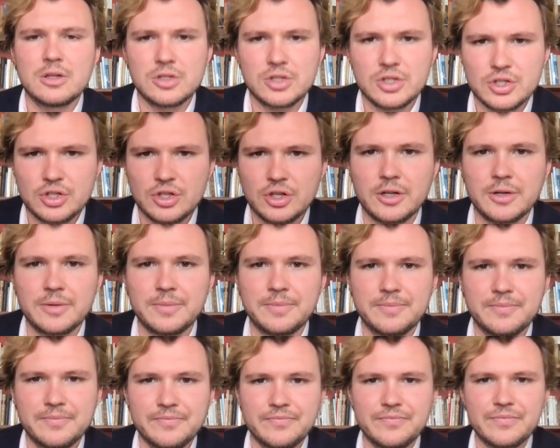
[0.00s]
Sure,
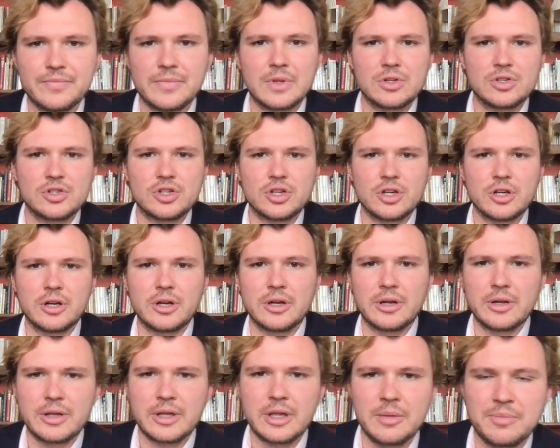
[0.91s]
sure.
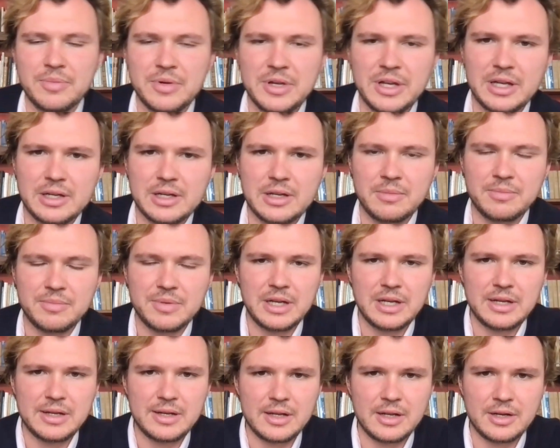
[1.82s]

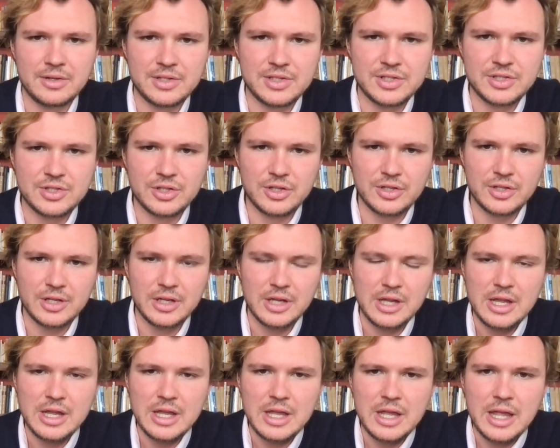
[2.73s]
Completely understood.
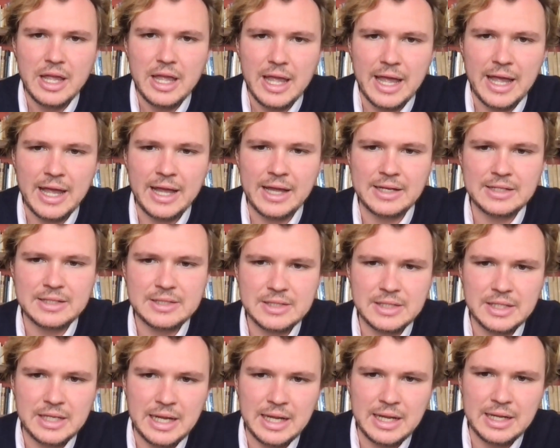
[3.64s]
And
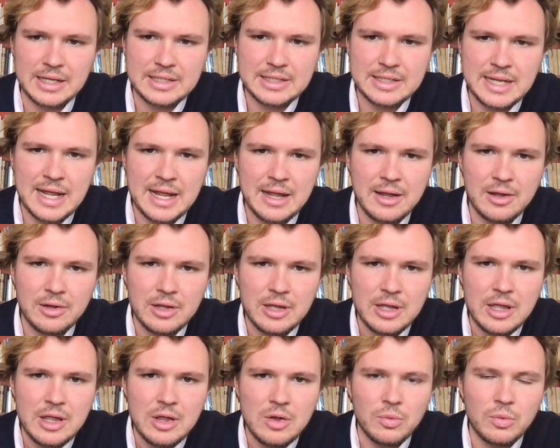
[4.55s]
now,
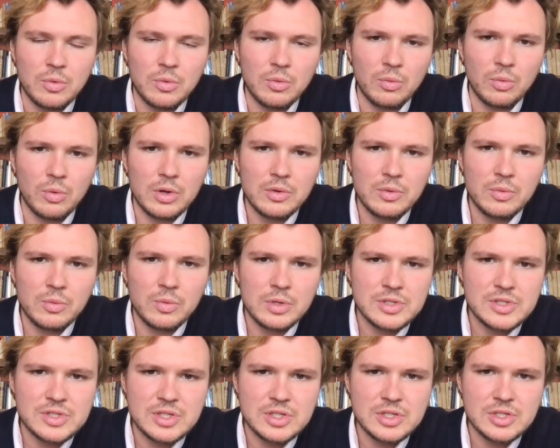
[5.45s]

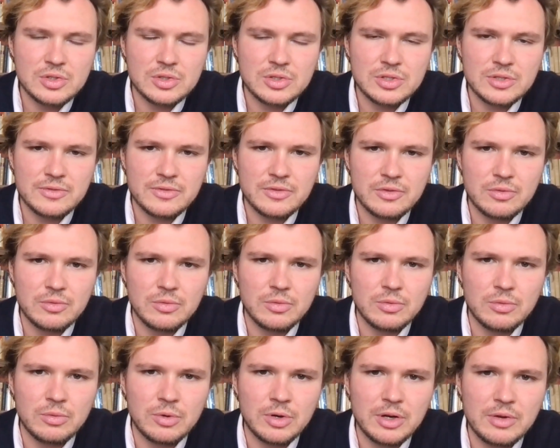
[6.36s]
what's the sort of
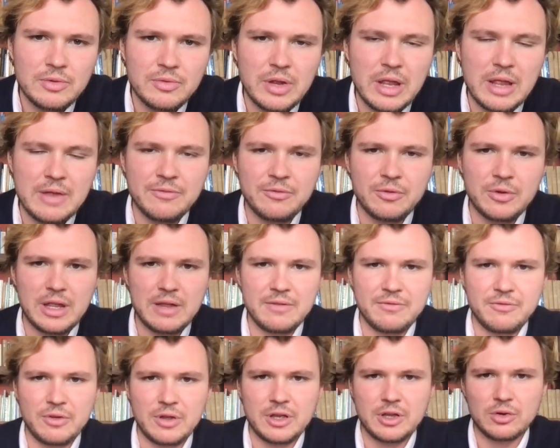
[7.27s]
what are, if
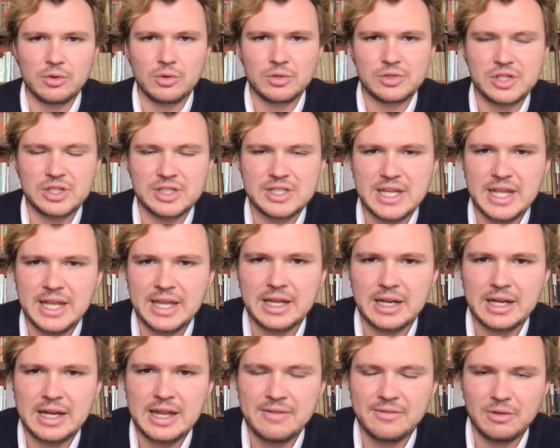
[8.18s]
we could also take
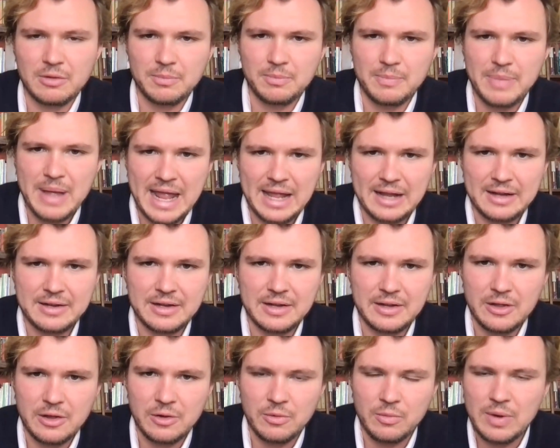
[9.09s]
a level back
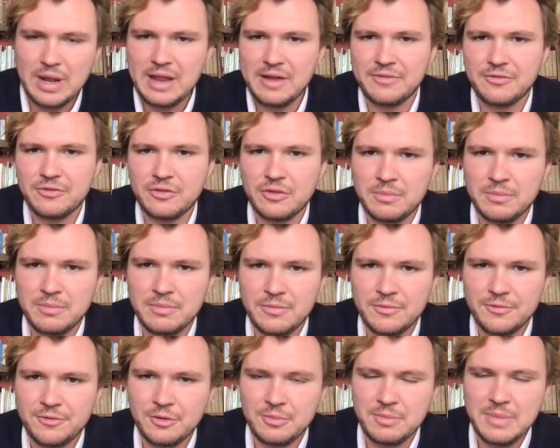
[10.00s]
away from
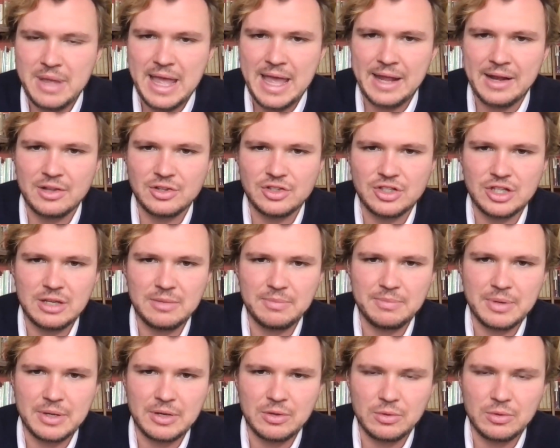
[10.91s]
energy, but